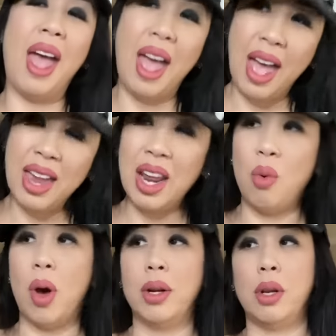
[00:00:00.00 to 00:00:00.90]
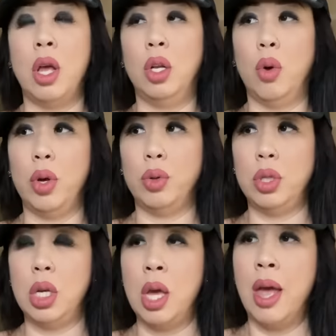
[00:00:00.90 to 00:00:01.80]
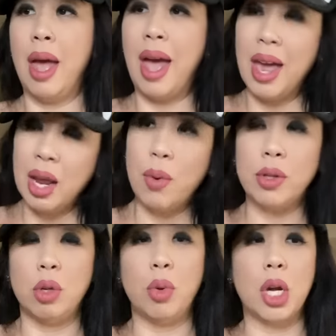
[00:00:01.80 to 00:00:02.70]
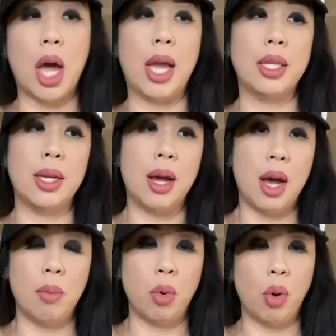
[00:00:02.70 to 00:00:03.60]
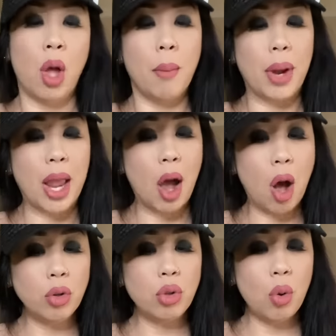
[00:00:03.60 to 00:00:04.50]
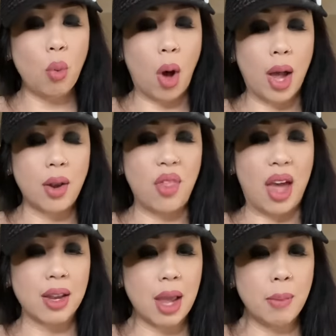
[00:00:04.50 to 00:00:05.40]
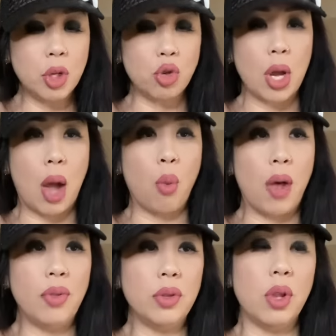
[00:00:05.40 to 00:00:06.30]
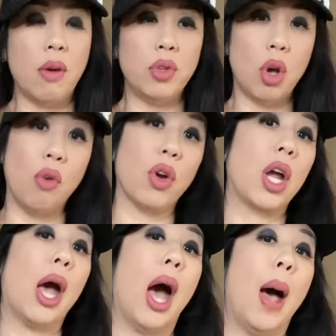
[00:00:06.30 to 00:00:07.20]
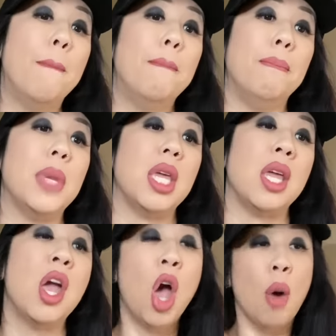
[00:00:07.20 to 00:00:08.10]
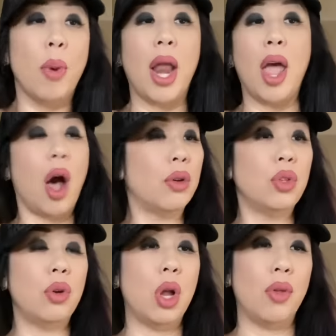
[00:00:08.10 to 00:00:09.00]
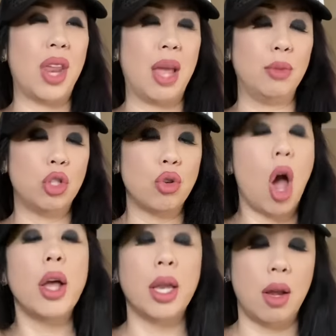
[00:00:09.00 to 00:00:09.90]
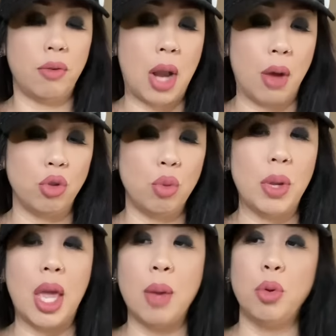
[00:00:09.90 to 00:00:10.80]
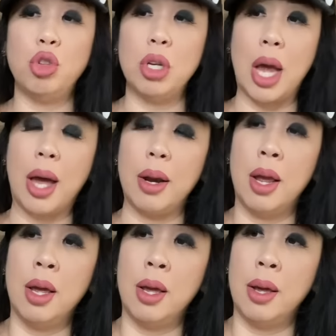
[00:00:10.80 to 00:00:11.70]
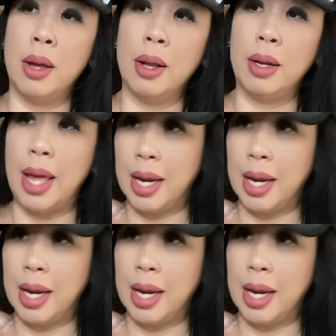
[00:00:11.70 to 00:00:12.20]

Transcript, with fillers: And I want loyalty. And I want someone kind and humble. But I also want that chemistry. I want this love to overcome me. But I also know that I'm strong enough now to be able to not let